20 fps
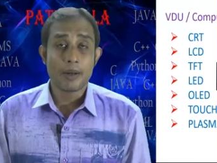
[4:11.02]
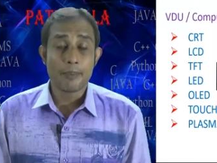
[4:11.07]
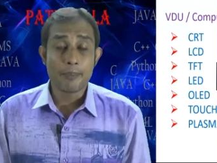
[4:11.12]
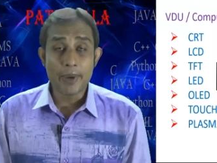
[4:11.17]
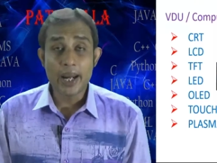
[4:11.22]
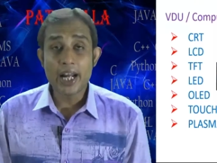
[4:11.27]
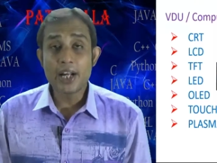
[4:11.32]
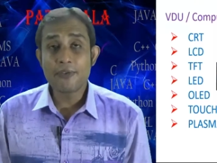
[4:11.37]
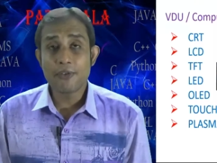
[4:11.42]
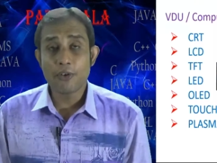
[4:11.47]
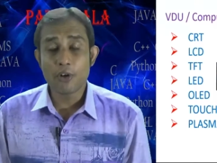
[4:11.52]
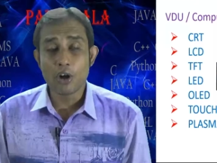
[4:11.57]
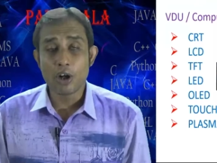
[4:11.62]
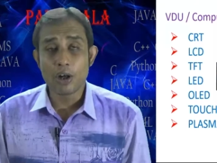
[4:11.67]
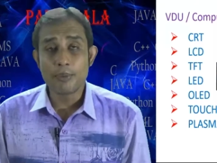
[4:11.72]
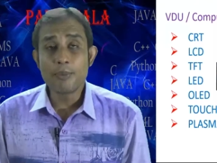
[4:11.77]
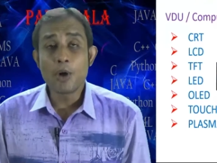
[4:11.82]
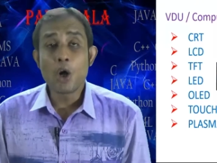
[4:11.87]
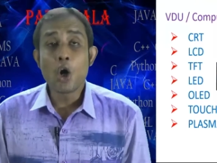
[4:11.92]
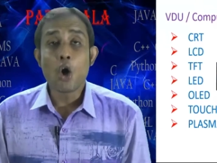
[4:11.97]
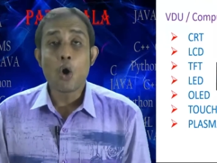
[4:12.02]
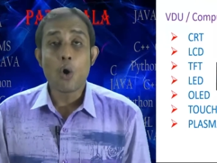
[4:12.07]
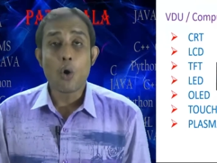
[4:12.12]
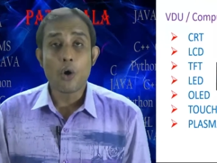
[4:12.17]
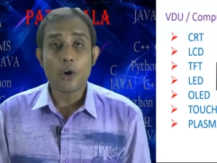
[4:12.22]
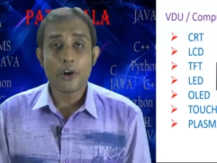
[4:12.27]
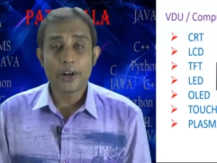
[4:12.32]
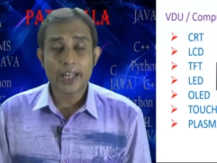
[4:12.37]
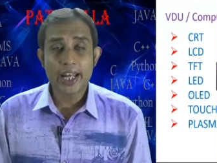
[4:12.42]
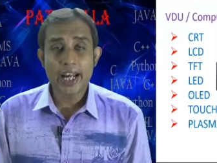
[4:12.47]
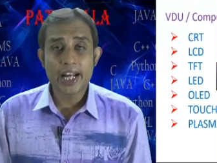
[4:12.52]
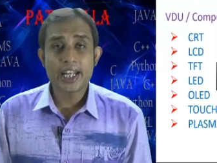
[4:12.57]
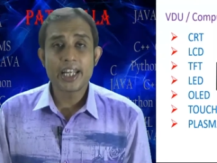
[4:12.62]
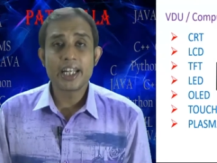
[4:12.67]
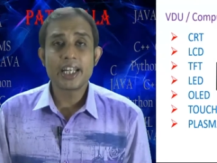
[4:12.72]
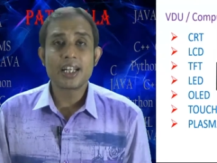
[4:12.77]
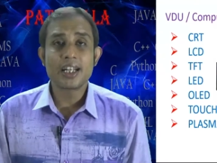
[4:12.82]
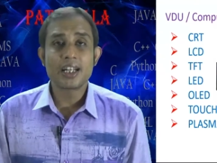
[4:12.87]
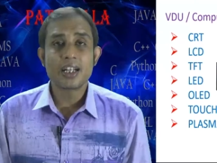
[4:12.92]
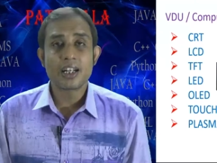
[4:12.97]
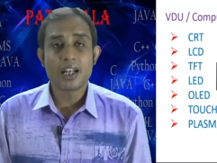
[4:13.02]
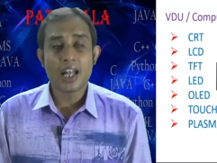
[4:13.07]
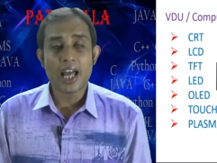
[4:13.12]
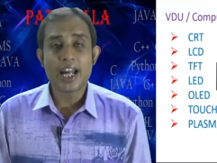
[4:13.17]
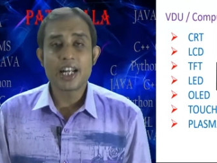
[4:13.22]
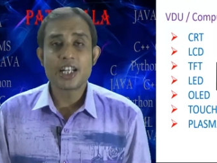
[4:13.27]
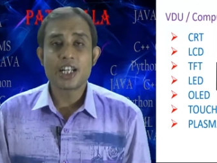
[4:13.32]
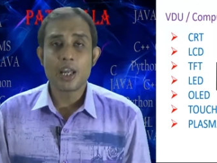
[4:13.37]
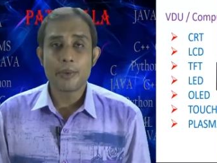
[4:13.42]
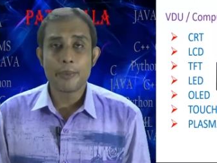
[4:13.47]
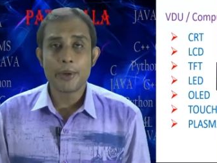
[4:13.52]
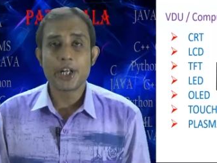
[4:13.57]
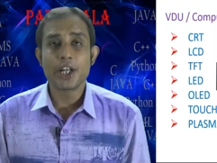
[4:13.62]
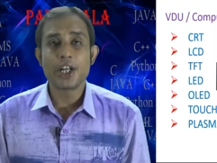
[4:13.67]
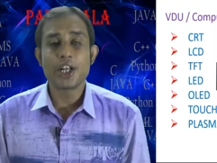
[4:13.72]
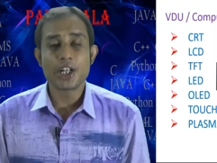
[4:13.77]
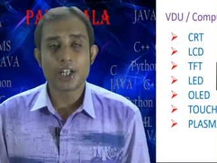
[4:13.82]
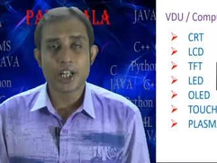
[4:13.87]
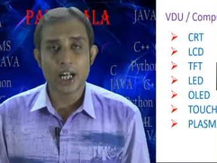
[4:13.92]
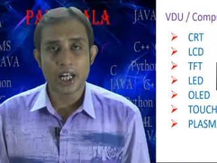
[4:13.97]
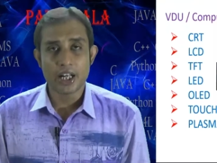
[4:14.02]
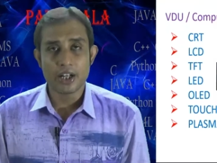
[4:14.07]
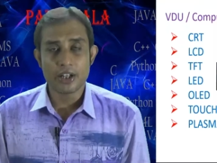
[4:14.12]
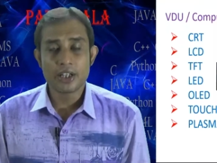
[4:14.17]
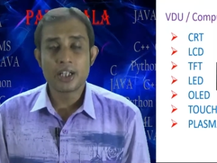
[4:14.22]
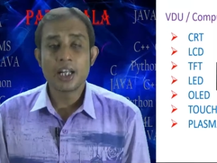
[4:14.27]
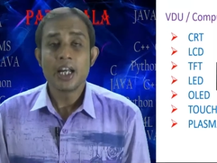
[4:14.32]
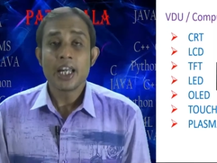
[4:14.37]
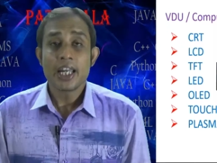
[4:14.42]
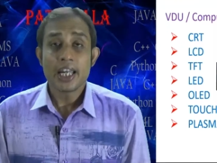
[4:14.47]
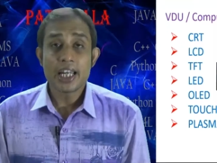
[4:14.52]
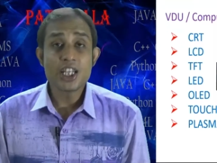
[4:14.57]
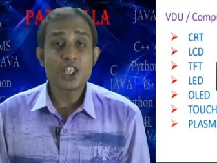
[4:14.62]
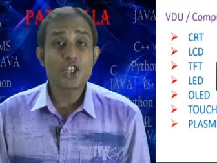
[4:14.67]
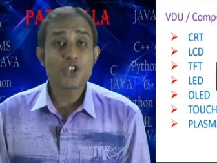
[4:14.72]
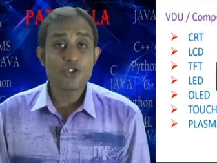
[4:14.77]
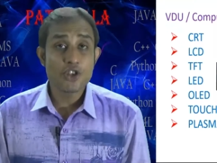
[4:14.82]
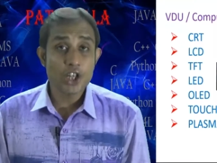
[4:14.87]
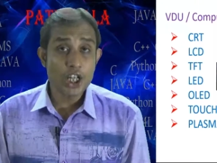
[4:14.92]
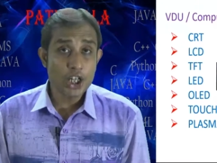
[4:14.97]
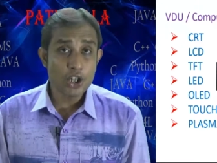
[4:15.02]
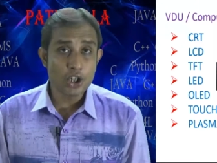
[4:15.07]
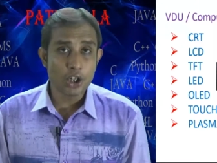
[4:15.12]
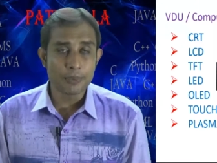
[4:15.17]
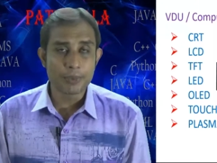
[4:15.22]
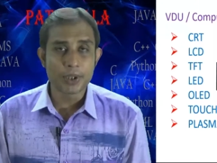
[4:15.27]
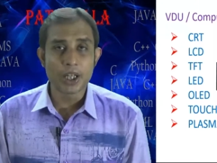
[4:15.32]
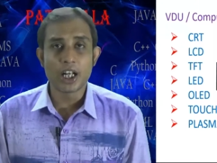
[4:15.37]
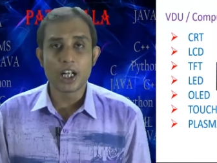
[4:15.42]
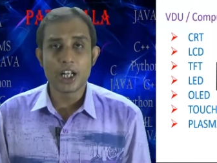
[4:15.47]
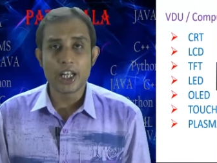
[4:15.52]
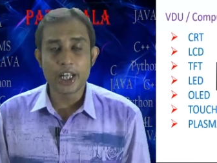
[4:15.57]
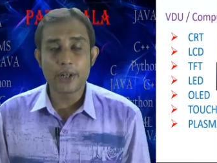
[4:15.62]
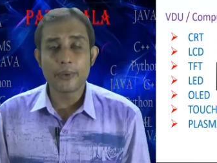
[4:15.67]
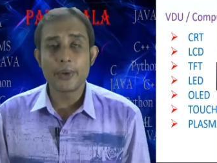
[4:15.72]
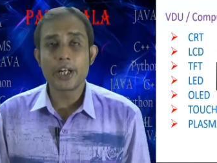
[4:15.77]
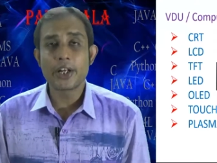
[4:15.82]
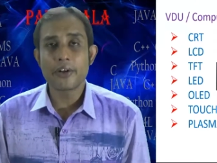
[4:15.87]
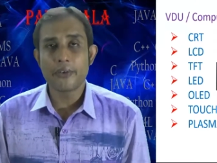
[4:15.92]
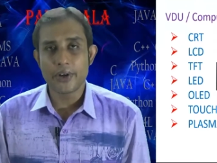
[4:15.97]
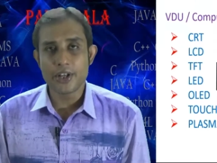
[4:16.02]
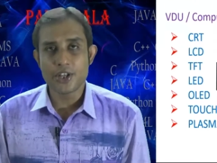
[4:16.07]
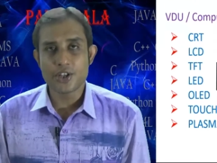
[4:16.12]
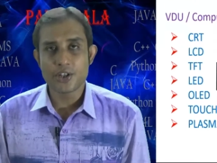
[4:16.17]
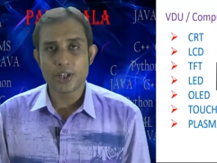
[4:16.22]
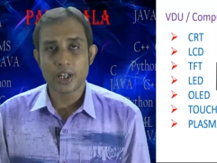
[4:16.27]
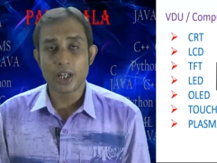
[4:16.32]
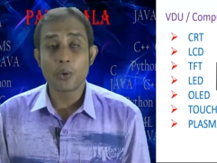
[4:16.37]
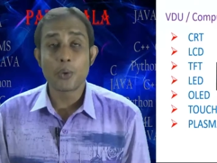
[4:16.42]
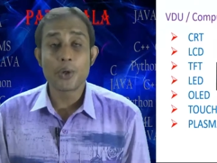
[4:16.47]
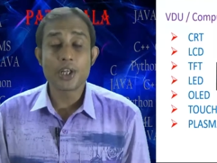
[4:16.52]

made from organic light emitting diode instead of the liquid crystal,